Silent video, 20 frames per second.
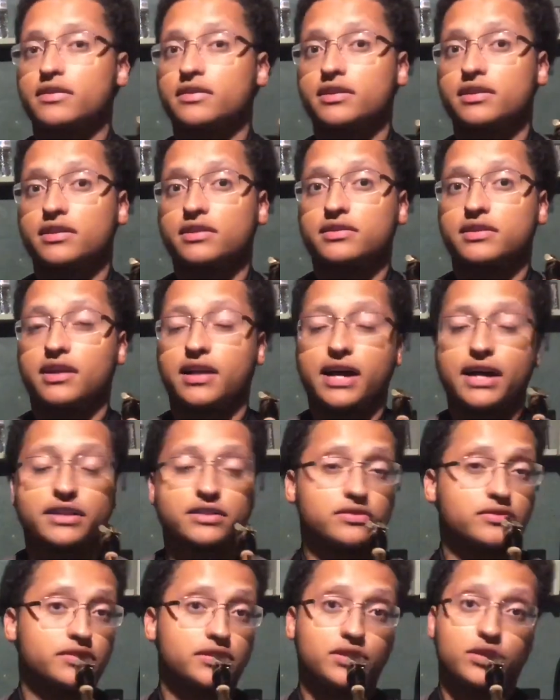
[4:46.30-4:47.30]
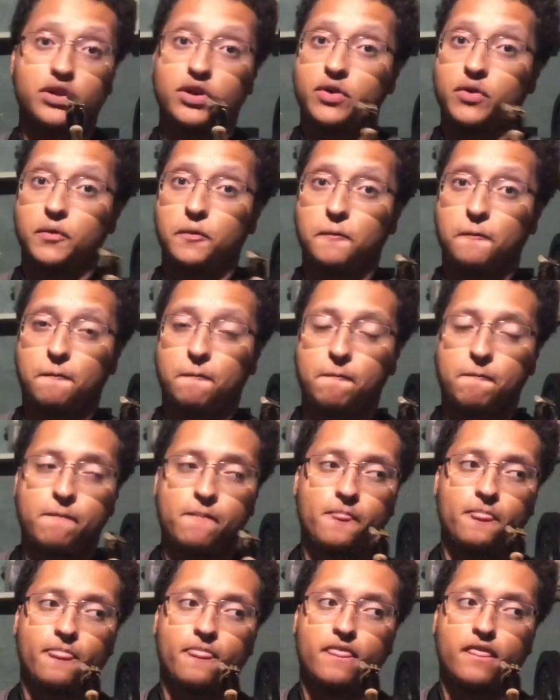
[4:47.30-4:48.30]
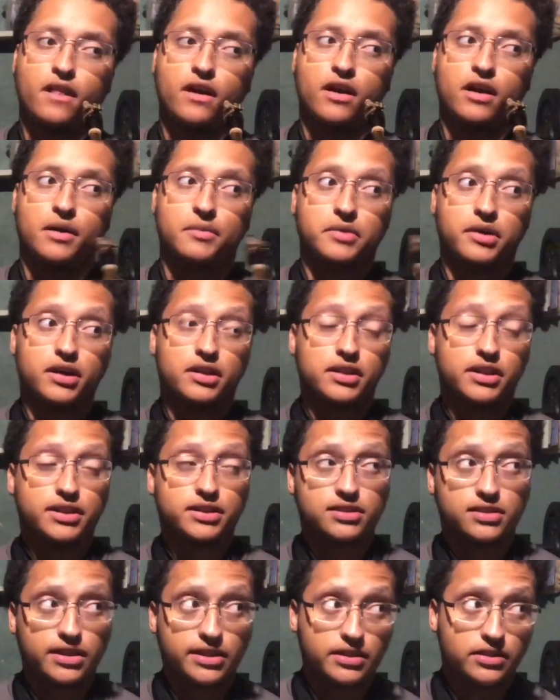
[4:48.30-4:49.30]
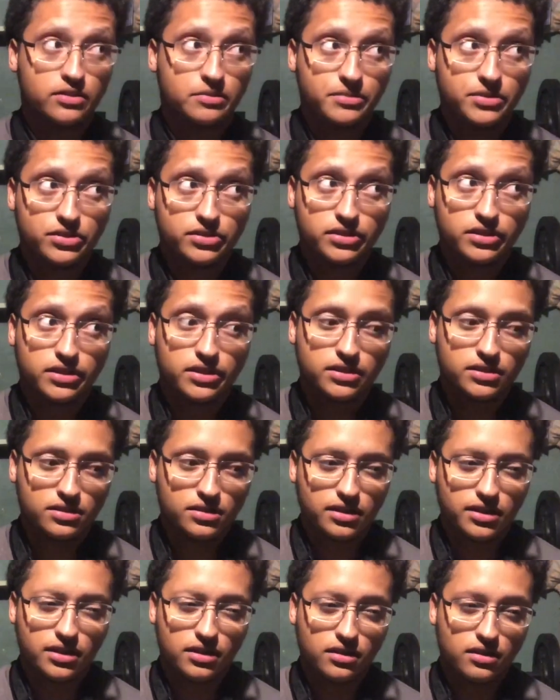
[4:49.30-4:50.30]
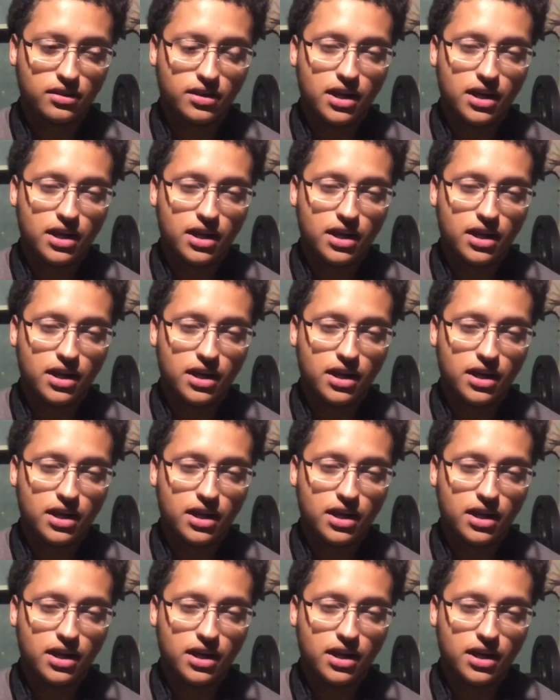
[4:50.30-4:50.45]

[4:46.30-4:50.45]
in classical, you don't, unless like your music is like